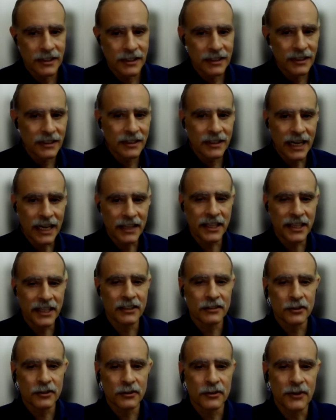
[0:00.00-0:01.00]
I think
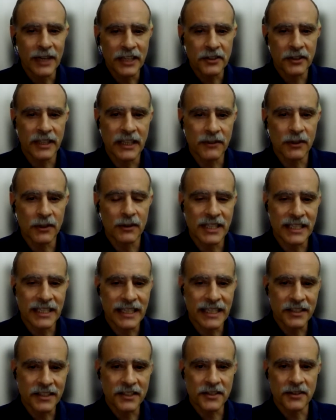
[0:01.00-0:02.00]
to try to give you a
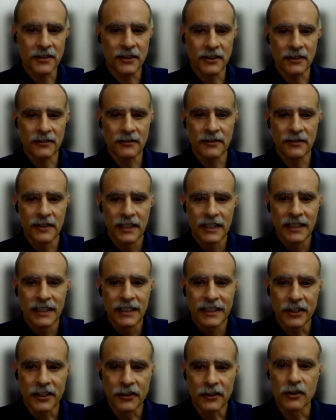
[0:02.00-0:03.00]
sense of,
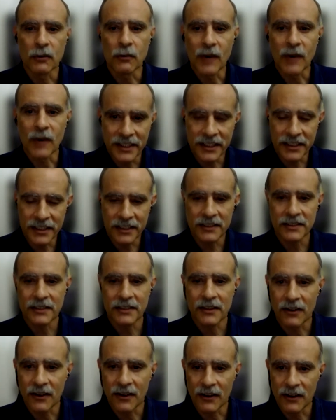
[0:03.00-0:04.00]
the wonder
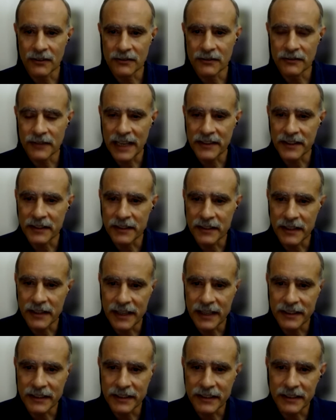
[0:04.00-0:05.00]
of and
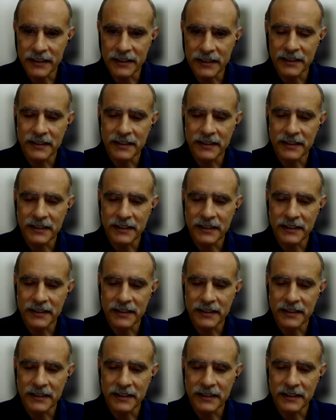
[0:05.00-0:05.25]
the